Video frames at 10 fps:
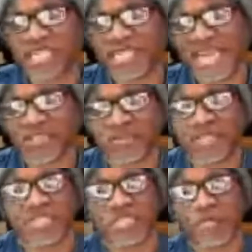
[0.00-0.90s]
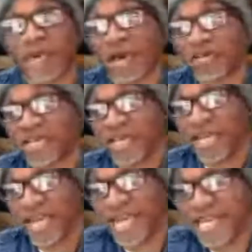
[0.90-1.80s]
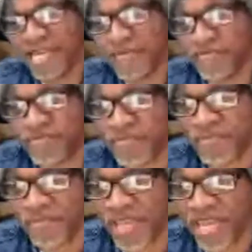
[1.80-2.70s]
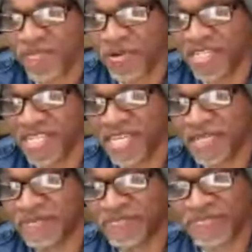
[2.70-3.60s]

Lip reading: That's what this is about. Hey, Kim. Hey, Bernadine.